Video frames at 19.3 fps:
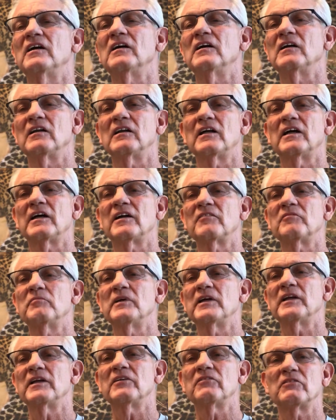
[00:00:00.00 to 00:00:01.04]
a lot of
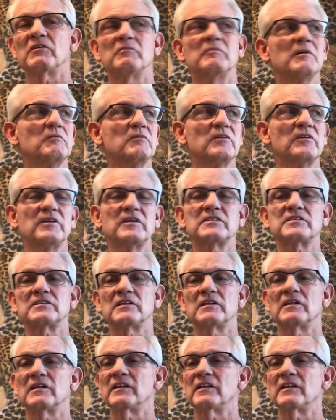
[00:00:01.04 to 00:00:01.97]
money, remember this,